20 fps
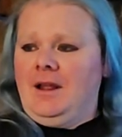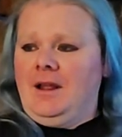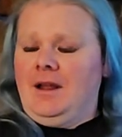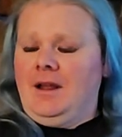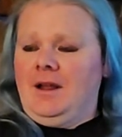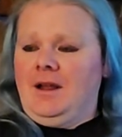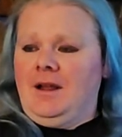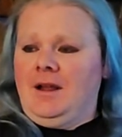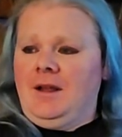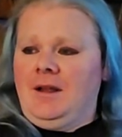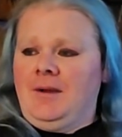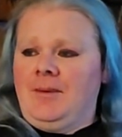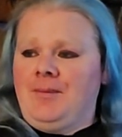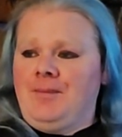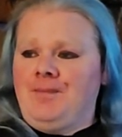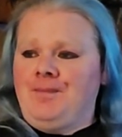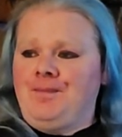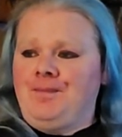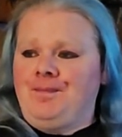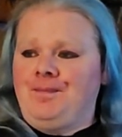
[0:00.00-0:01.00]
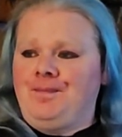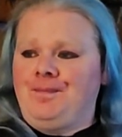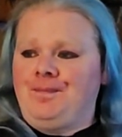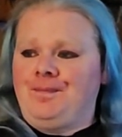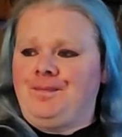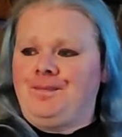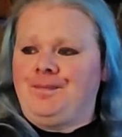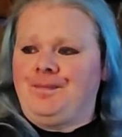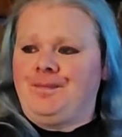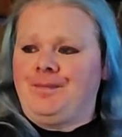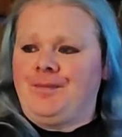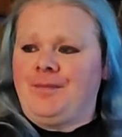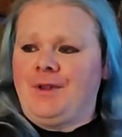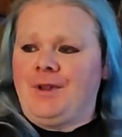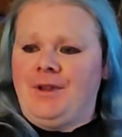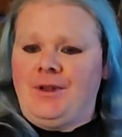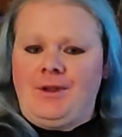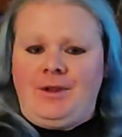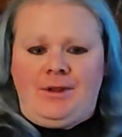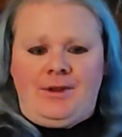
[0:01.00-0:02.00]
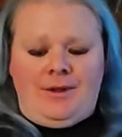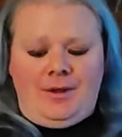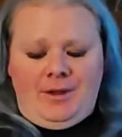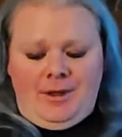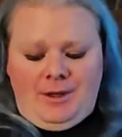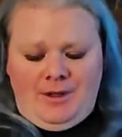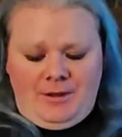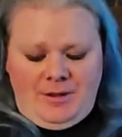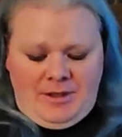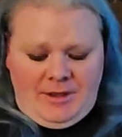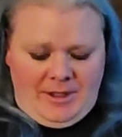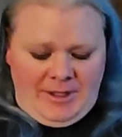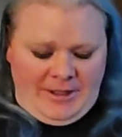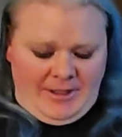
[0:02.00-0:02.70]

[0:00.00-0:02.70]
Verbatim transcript: Um, you know, and